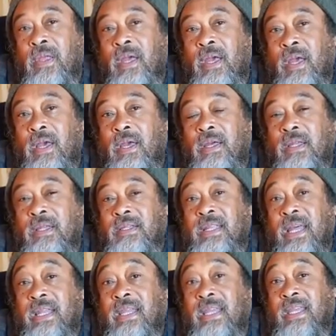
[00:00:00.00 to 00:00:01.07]

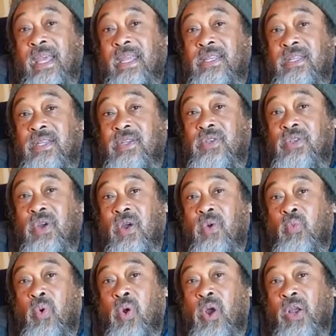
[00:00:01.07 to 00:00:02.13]
dedicated to
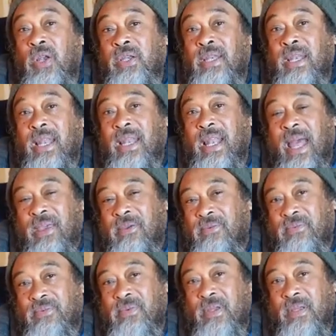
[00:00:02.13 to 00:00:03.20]
worldly
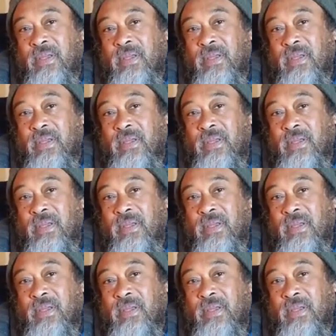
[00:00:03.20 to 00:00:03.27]
life,